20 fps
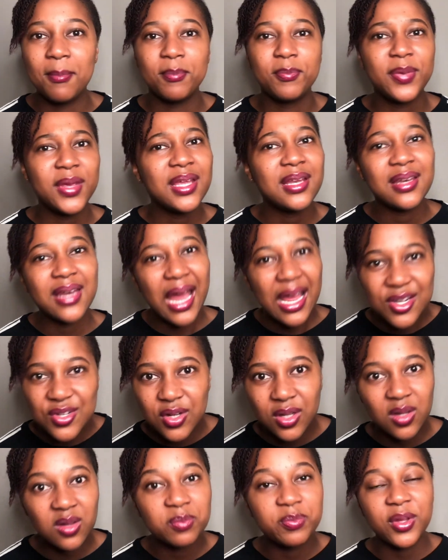being
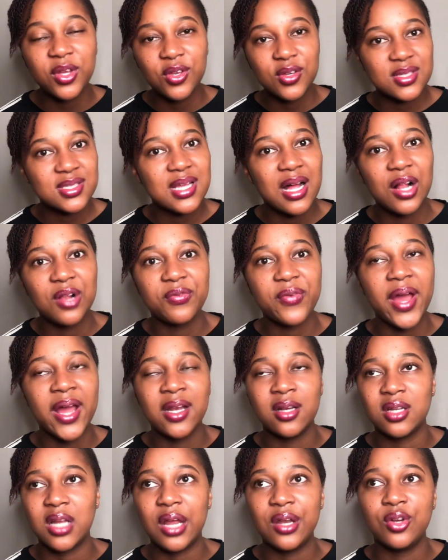natural, being yourself,
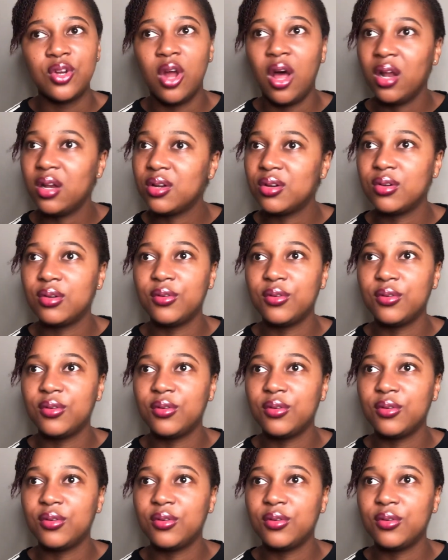and not